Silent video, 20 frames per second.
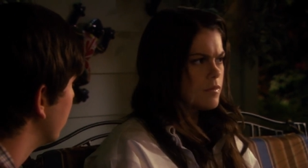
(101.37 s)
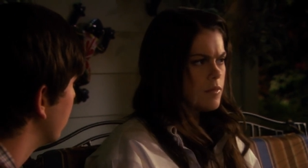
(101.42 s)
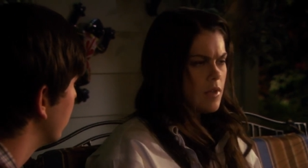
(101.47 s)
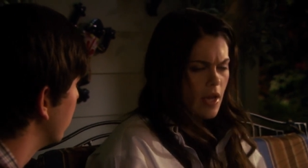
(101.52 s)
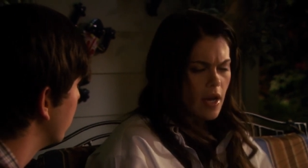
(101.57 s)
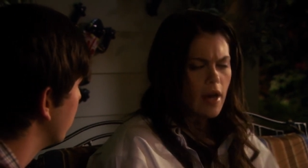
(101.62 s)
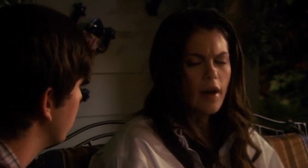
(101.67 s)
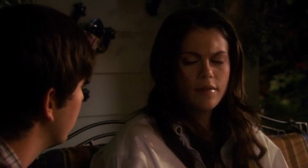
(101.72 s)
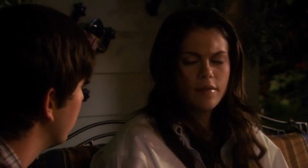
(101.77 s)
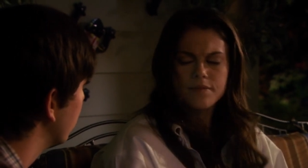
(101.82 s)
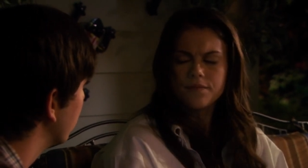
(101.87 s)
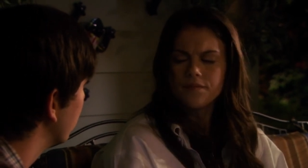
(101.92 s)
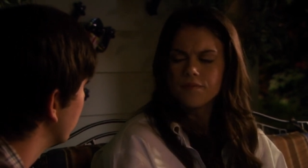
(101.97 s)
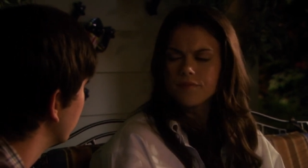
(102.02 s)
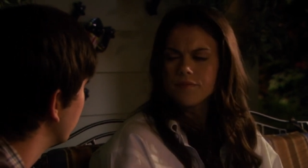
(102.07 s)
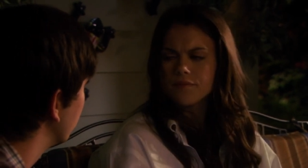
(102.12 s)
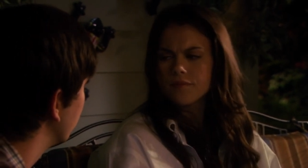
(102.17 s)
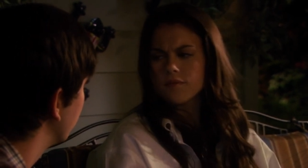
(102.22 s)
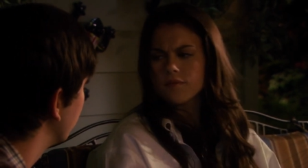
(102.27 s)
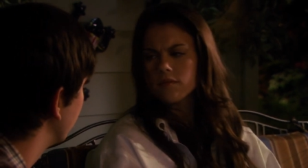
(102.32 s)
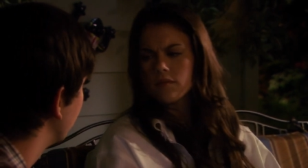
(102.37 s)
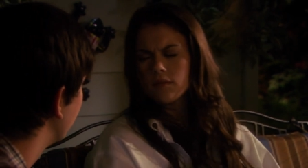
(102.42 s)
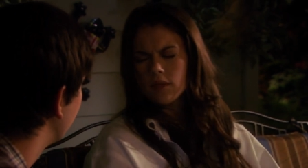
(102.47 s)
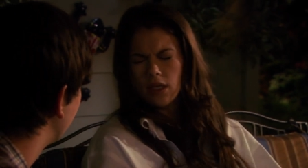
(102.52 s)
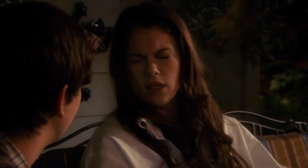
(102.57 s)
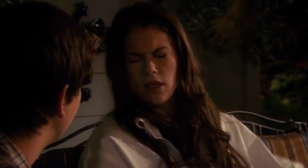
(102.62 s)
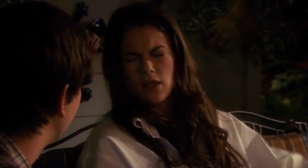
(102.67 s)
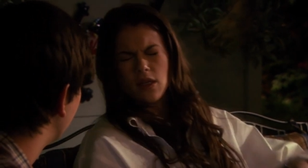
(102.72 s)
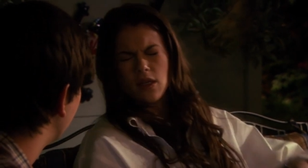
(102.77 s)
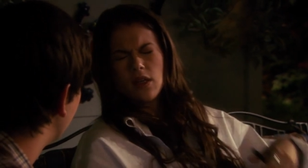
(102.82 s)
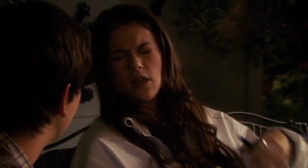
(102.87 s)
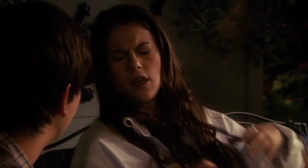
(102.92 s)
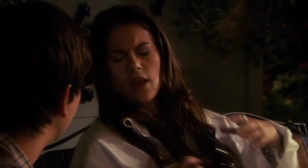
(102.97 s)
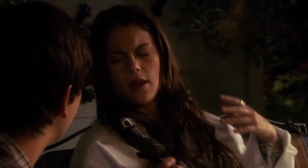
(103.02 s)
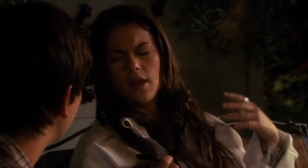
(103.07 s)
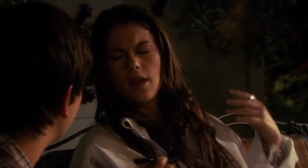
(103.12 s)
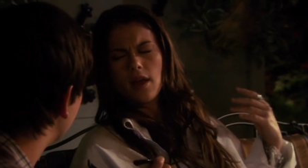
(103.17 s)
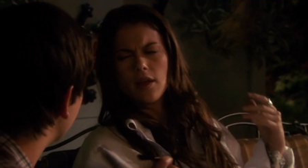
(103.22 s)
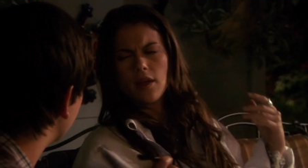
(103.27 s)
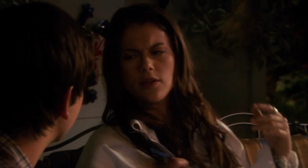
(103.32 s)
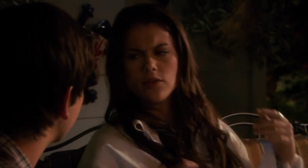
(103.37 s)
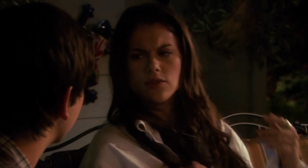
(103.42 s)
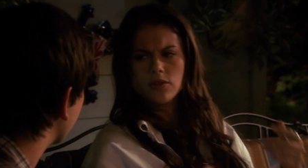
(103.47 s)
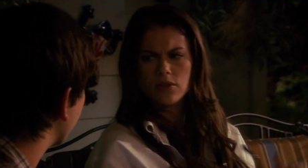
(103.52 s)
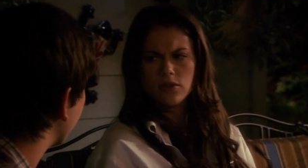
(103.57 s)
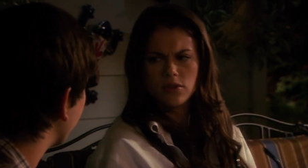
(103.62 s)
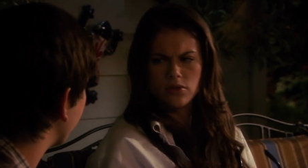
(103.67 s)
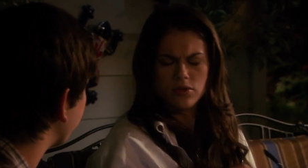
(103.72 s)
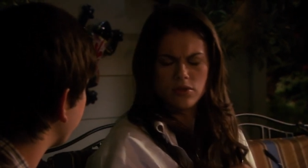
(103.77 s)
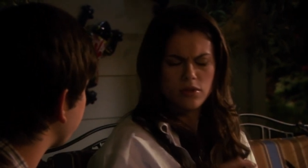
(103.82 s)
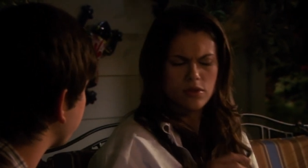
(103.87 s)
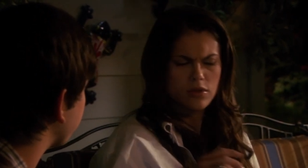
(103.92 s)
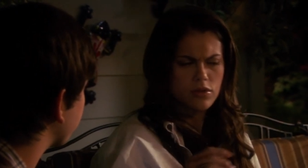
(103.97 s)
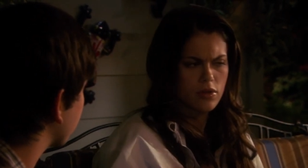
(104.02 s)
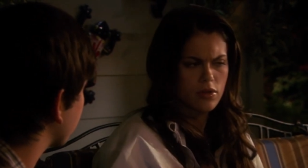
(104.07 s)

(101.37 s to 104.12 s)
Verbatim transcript: Yeah. Yeah, yeah, yeah, yeah. You should, you should do